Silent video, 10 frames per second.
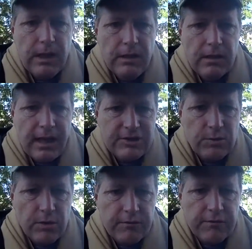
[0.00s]
Last
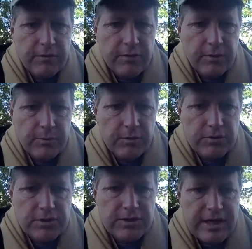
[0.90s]
one for
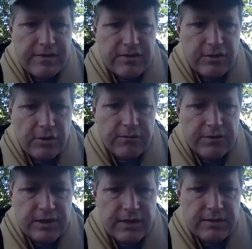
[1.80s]
numerals is at the start of a
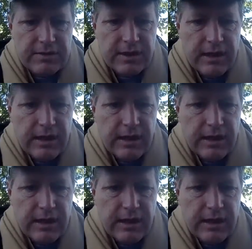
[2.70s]
sentence.